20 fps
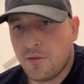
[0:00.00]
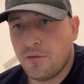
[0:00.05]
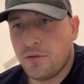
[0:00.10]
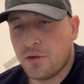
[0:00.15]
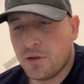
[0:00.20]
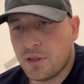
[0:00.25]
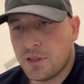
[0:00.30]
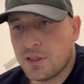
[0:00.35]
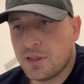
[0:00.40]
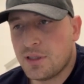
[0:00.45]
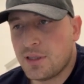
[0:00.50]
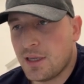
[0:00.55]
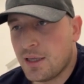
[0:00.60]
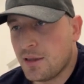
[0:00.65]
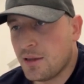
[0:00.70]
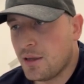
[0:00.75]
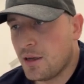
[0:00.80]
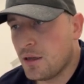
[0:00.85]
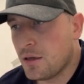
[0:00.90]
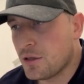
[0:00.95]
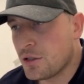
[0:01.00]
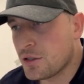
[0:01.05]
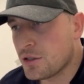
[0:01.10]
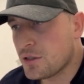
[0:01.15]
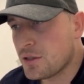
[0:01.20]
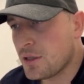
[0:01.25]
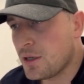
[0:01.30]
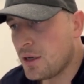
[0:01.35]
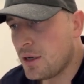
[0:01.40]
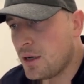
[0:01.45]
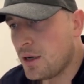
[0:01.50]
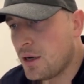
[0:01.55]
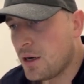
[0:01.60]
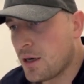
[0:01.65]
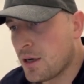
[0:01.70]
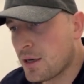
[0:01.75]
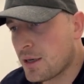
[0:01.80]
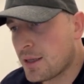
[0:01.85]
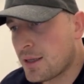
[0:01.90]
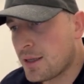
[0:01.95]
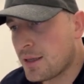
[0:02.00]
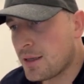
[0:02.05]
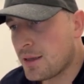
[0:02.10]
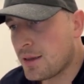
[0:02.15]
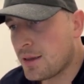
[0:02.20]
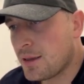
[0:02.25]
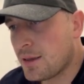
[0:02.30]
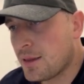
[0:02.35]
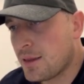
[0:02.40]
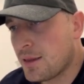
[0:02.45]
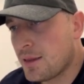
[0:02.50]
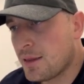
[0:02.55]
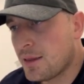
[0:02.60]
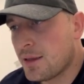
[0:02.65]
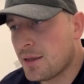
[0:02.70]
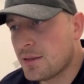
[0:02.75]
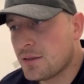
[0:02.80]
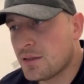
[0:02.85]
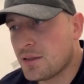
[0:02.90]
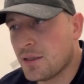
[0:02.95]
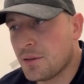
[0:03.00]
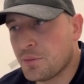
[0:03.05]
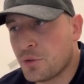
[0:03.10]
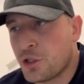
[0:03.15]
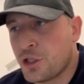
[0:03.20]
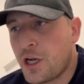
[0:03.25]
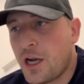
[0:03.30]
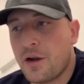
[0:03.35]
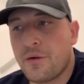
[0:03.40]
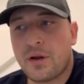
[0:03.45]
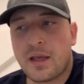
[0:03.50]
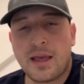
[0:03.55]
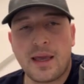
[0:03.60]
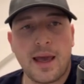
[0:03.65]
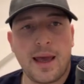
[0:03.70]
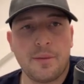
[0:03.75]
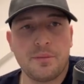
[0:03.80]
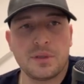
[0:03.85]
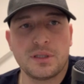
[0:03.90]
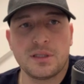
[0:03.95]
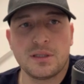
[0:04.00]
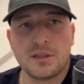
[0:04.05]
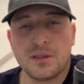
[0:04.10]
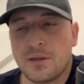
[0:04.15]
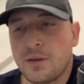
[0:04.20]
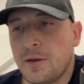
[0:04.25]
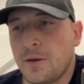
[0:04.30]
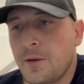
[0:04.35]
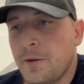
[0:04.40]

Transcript: for these $10 are some cherry caps.